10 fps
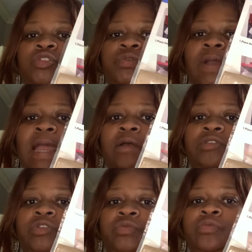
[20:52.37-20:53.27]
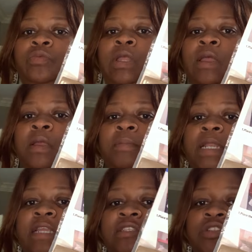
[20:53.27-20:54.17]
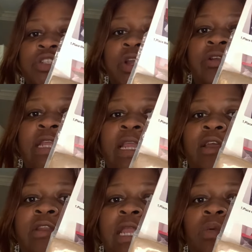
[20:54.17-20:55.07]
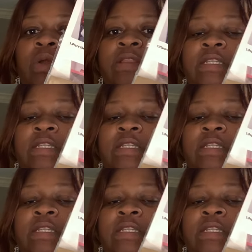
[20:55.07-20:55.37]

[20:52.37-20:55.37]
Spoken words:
you how to place the shirt down and what the